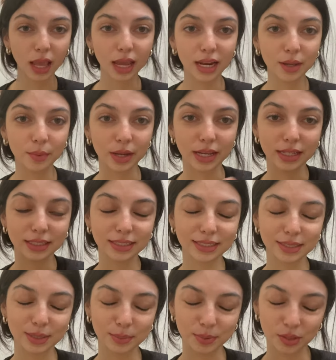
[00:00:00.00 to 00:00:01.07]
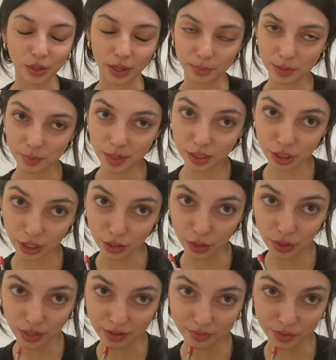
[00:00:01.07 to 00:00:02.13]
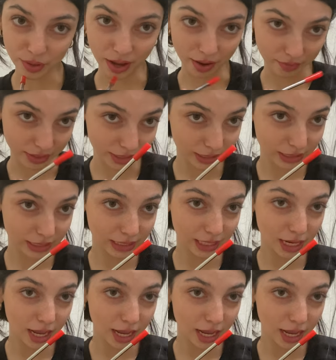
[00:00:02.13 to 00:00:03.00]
Anyways, subscribe to my channel if you haven't.